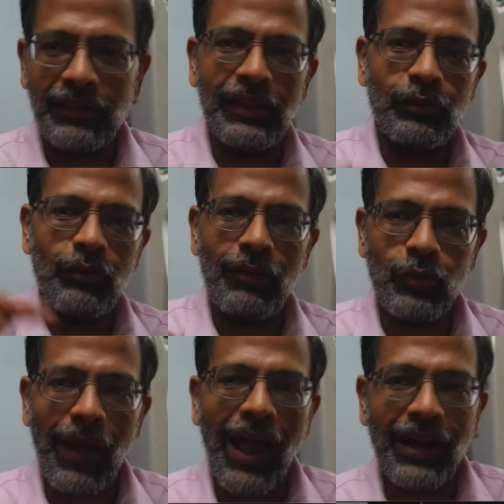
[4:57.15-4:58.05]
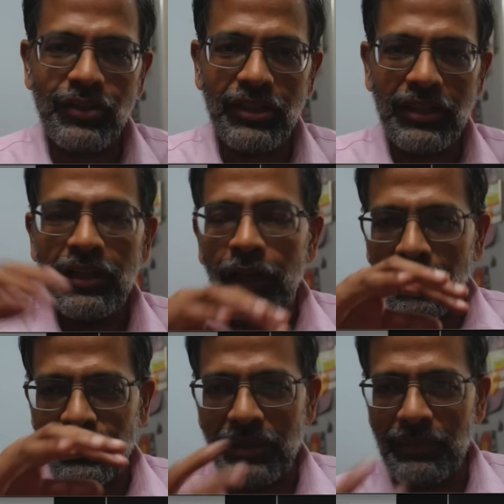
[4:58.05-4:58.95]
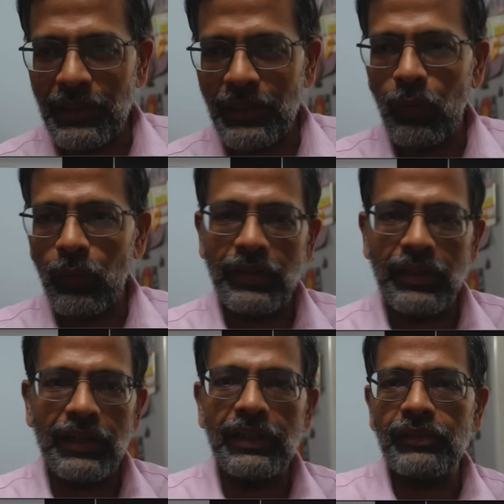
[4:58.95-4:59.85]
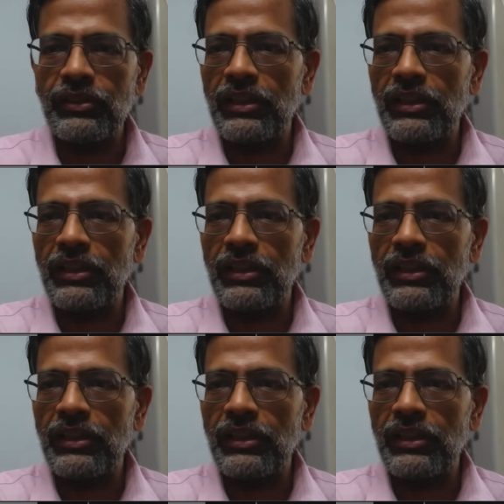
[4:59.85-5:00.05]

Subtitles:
then you have to add GDP growth rate with